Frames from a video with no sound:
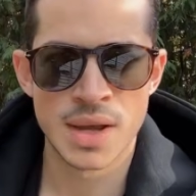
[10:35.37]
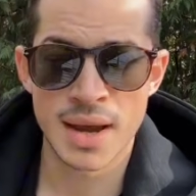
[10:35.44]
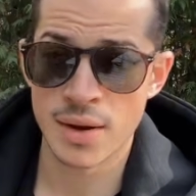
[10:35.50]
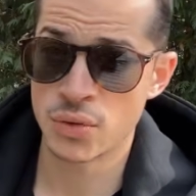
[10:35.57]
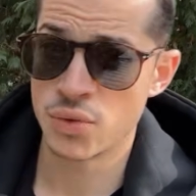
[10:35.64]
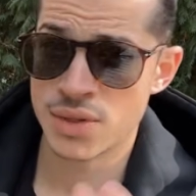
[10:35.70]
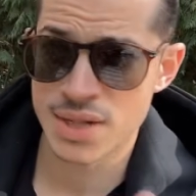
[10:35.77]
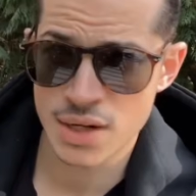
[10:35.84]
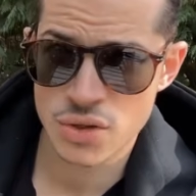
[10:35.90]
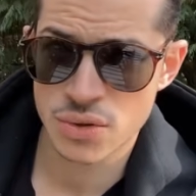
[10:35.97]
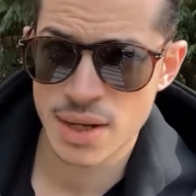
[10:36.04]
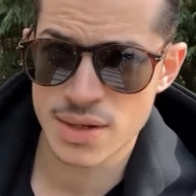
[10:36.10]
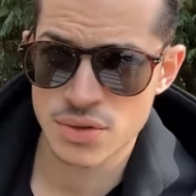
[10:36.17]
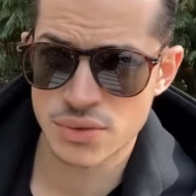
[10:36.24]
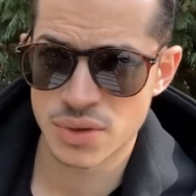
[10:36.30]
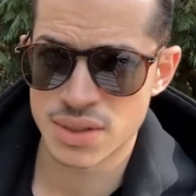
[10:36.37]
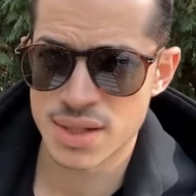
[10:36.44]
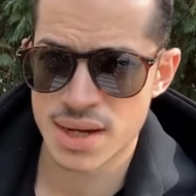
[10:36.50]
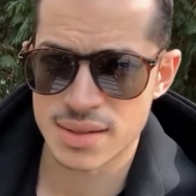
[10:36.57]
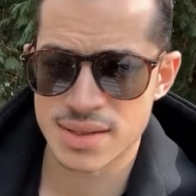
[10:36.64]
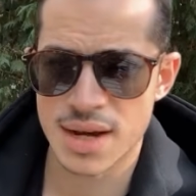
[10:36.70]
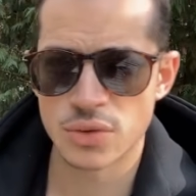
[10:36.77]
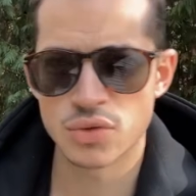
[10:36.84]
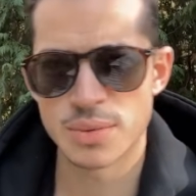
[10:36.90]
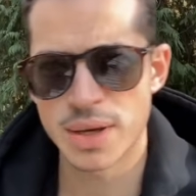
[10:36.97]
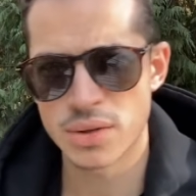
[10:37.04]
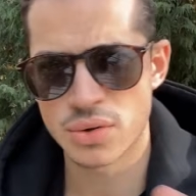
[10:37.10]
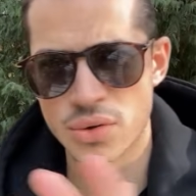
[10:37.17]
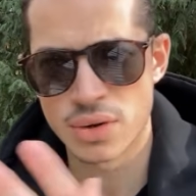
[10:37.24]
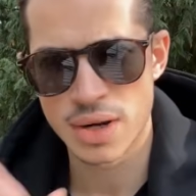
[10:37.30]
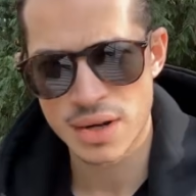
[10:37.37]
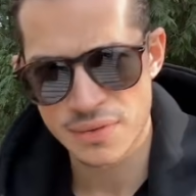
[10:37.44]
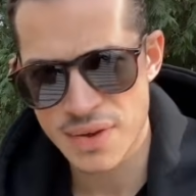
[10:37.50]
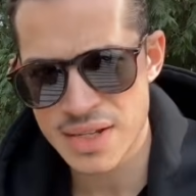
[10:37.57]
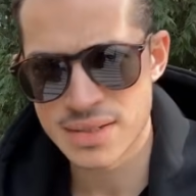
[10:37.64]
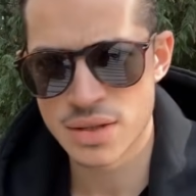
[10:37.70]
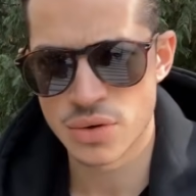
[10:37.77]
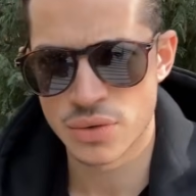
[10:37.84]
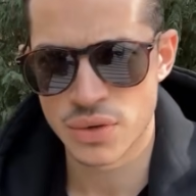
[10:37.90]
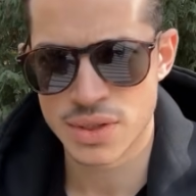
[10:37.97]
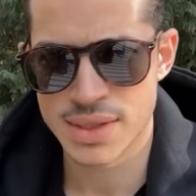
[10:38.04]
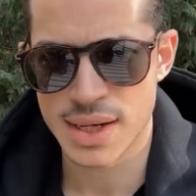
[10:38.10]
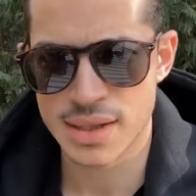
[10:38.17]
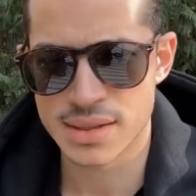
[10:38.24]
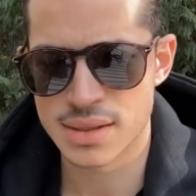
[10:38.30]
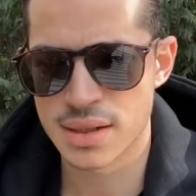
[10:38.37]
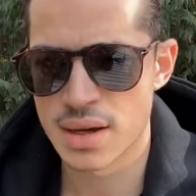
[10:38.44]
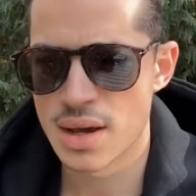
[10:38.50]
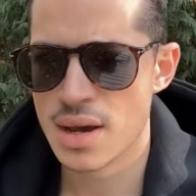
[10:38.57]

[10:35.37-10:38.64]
how to sexualize over text, how to make her invested over text.